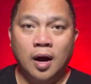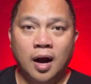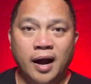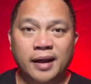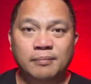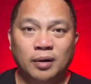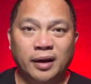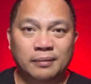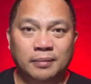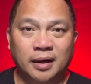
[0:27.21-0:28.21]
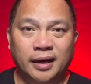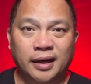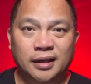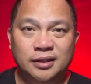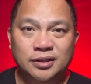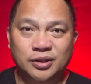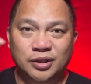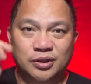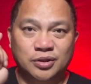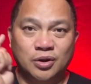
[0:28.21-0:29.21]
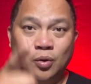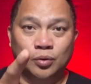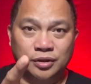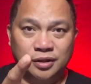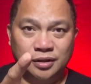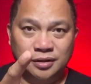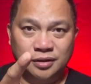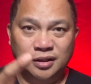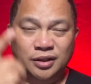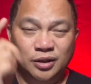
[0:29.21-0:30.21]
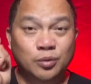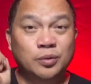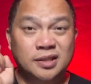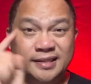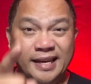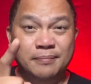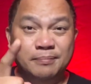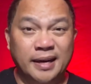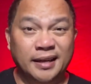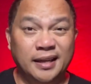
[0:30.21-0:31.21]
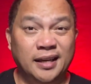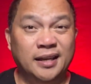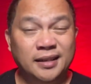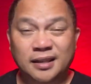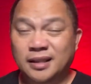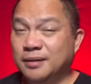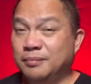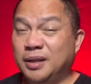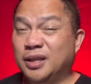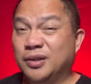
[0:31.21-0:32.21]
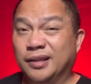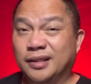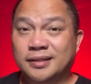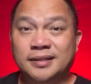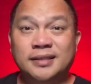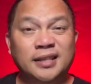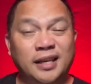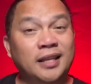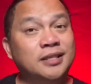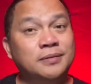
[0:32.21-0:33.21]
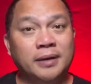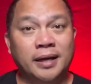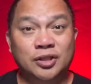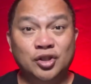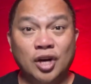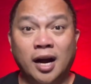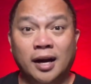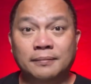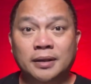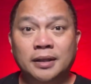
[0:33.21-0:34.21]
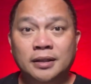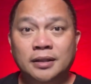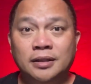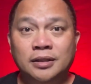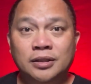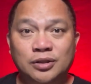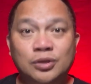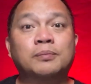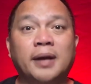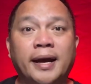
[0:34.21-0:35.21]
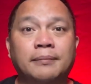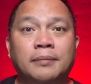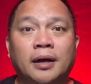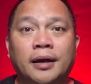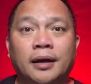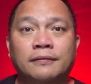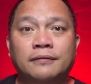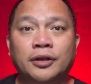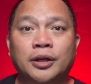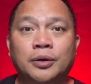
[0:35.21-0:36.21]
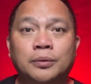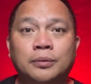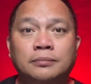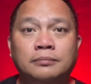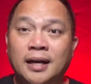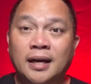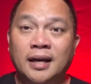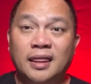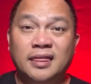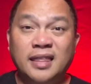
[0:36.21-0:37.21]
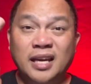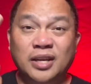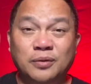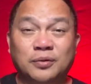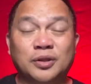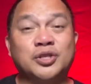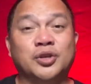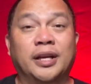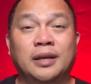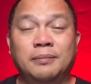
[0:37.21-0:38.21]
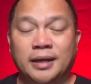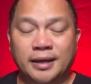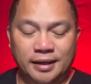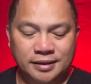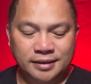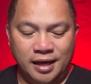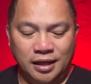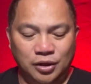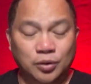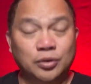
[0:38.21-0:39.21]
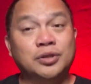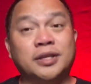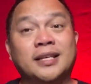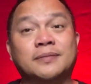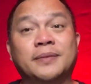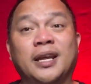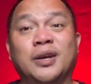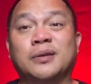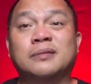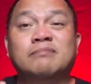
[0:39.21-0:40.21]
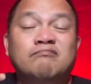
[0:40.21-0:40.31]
I blind buy, so you don't. You will save money because it's my job to blind buy for you. Thank you for joining me, guys. Thank you. Today's video,